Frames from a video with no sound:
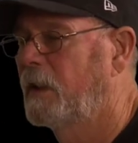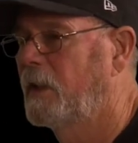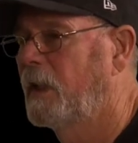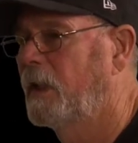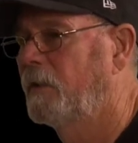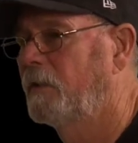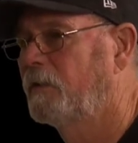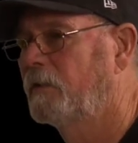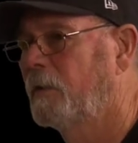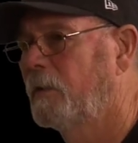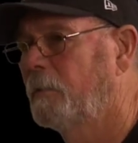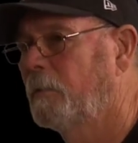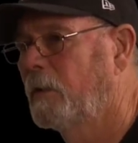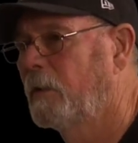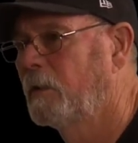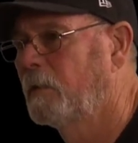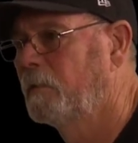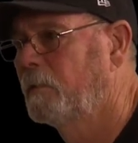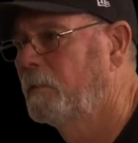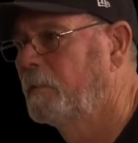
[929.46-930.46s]
get out of
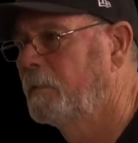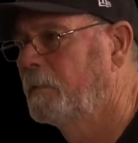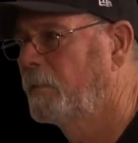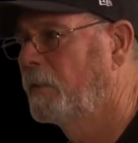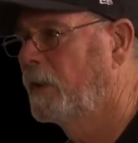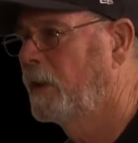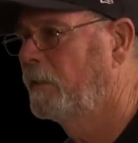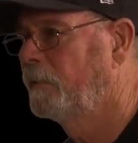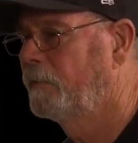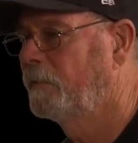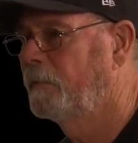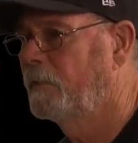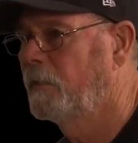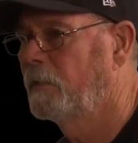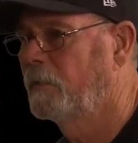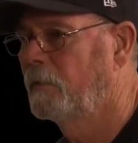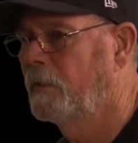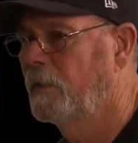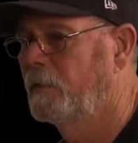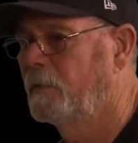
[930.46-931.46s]
trouble and praying,
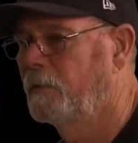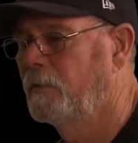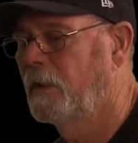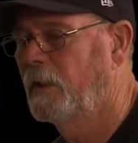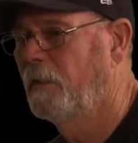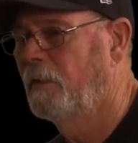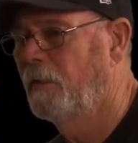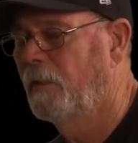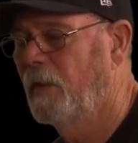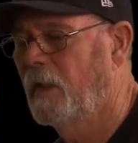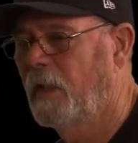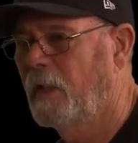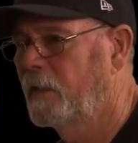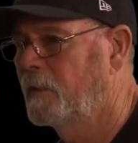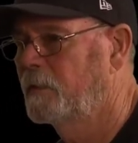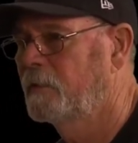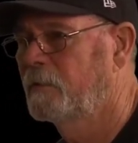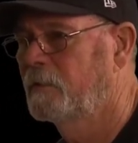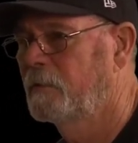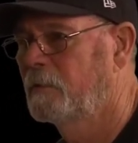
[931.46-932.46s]
and saying
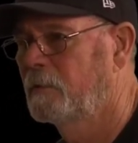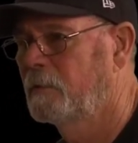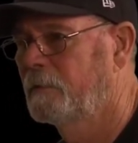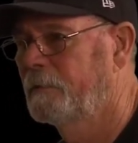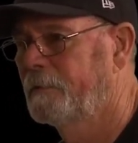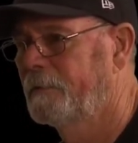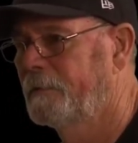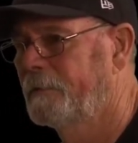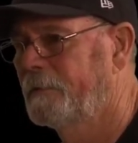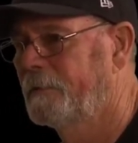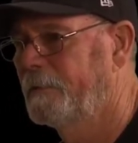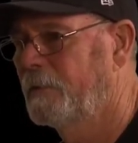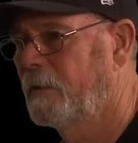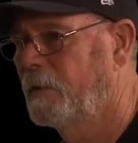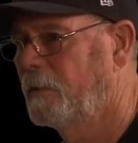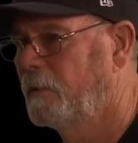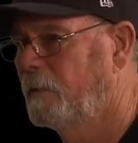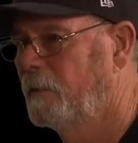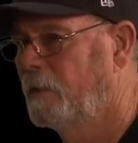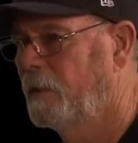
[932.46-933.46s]
thanks, you
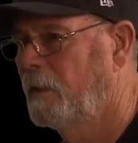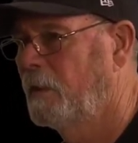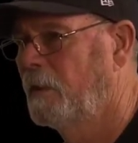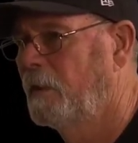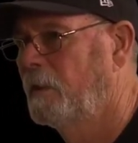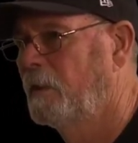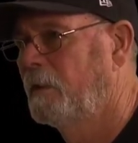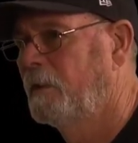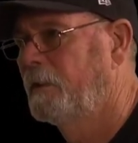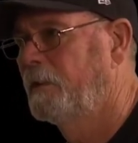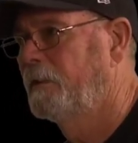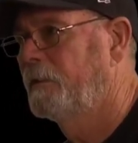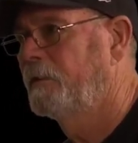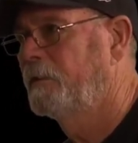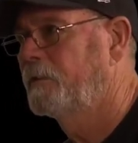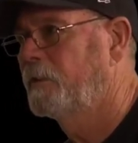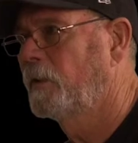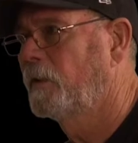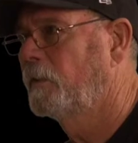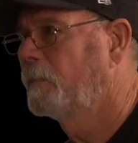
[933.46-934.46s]
know.
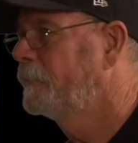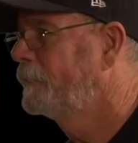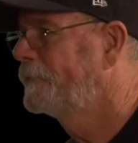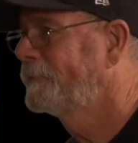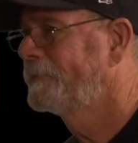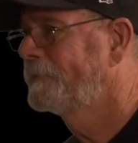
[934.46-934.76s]
So,